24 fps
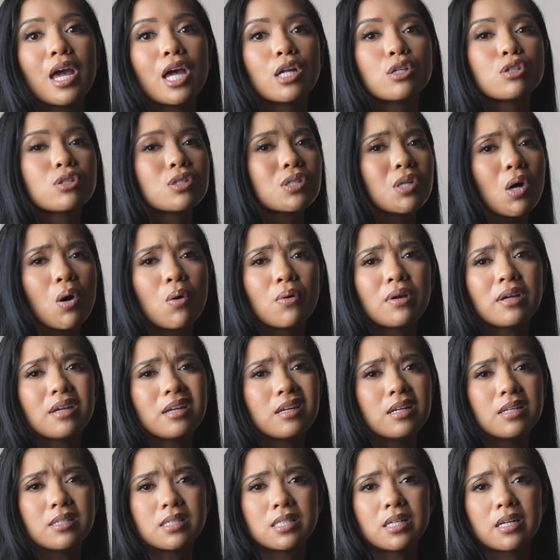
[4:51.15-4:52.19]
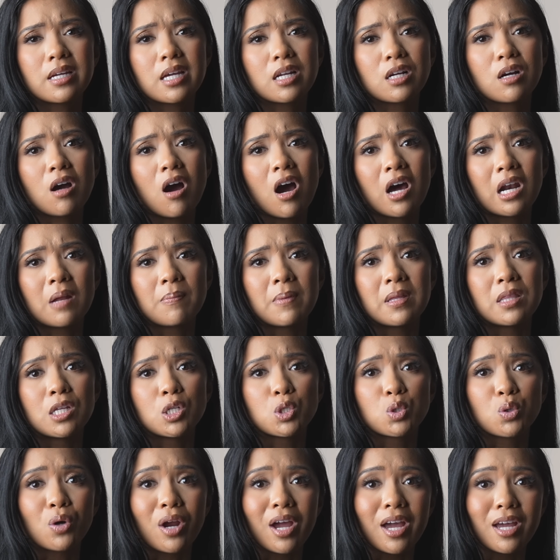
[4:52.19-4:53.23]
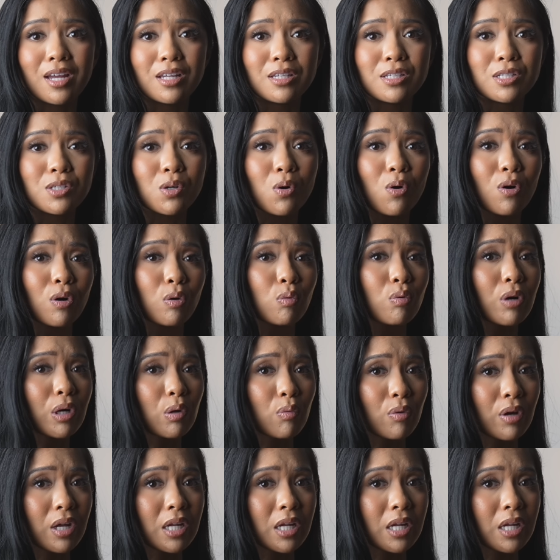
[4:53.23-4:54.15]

It's so easy to get caught up in the trends or quick